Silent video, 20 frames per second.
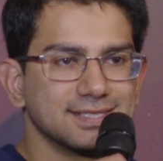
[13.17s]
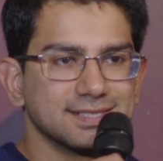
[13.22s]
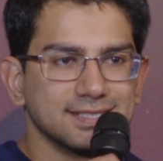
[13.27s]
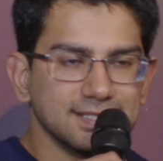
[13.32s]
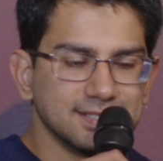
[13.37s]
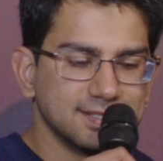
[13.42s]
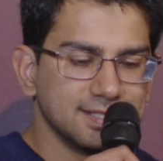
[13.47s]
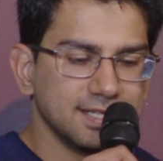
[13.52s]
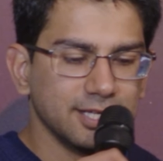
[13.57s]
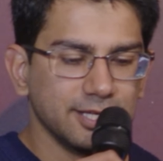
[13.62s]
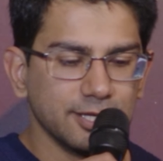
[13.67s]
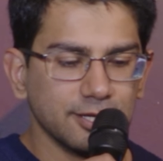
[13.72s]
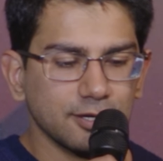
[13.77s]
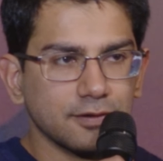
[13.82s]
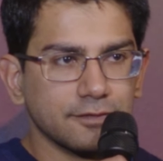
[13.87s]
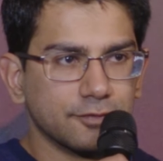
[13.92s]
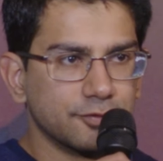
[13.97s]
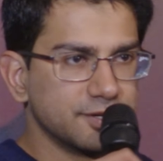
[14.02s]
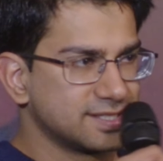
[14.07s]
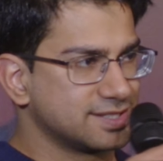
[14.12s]
is the CEO
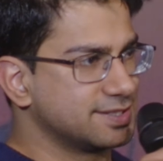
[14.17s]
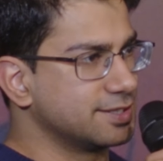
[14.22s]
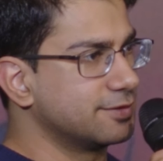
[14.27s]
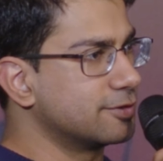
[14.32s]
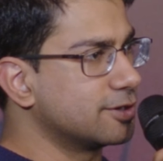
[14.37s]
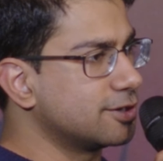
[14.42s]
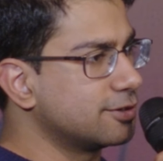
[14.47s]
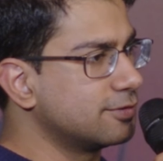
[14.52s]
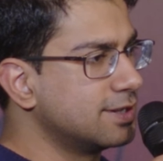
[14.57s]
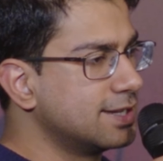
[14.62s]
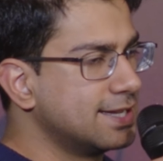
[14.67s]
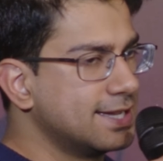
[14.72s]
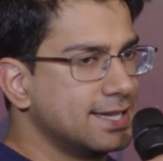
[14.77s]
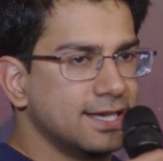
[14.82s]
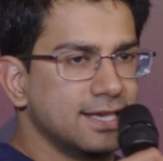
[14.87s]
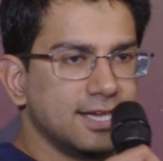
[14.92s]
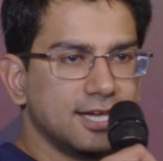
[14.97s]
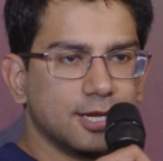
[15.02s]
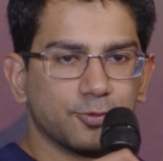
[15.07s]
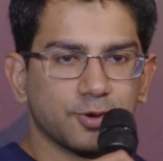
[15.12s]
of RISC Zero,
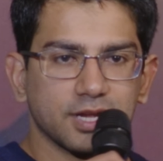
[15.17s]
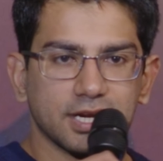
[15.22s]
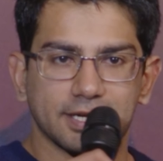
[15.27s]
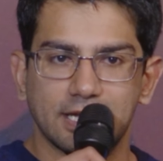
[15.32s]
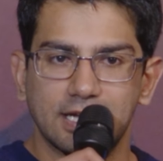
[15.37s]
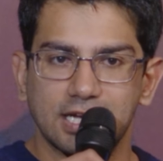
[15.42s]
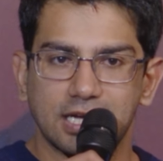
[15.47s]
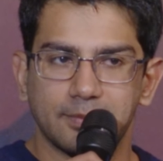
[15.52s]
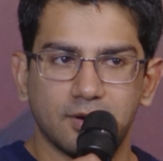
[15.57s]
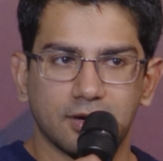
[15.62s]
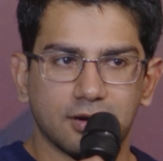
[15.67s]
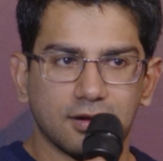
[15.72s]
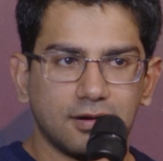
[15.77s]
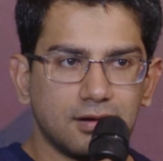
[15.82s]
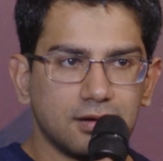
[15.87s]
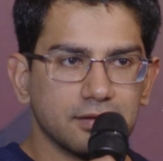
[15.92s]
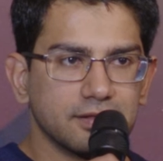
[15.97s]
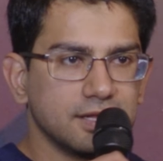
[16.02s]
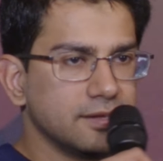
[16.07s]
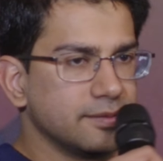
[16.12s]
and we're going to talk about
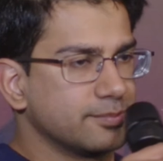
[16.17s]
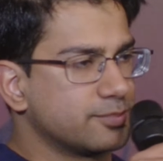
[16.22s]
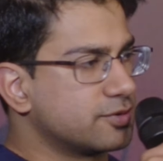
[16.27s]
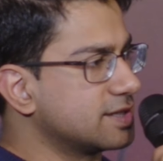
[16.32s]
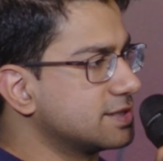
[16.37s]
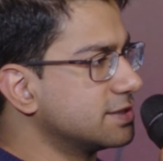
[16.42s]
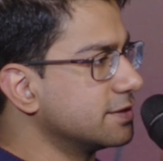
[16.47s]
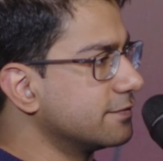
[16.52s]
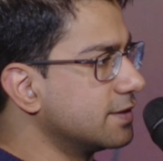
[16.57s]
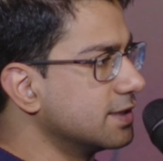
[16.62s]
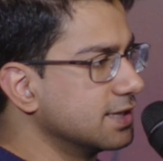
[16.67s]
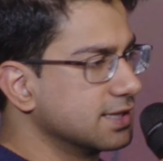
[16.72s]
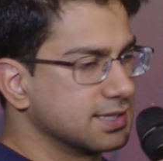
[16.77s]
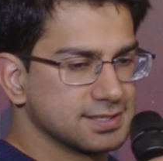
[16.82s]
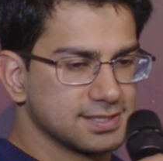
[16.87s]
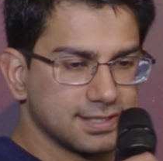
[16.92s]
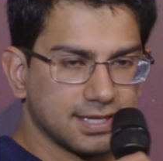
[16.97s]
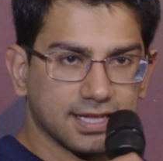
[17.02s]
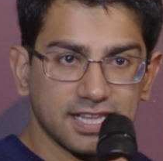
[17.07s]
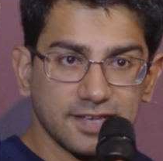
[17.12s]
all the impressive
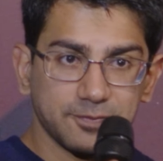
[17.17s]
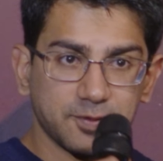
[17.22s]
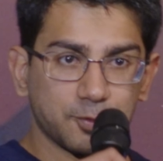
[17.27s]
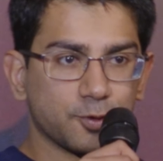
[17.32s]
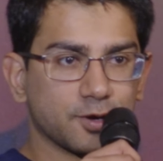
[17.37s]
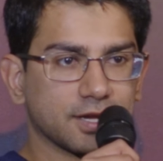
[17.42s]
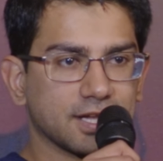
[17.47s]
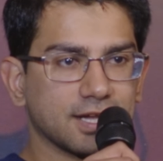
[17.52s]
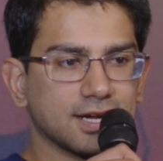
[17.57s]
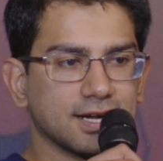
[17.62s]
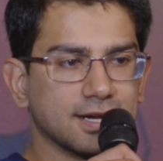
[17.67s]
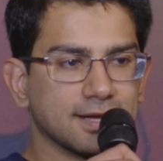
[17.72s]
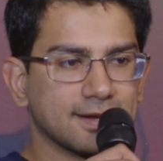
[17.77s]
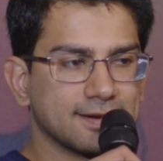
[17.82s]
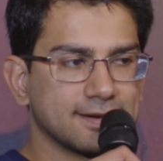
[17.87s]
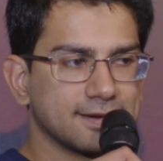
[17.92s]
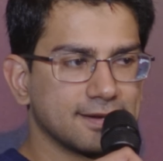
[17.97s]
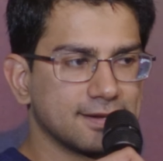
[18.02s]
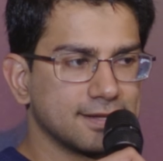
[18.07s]
things that they've been working on,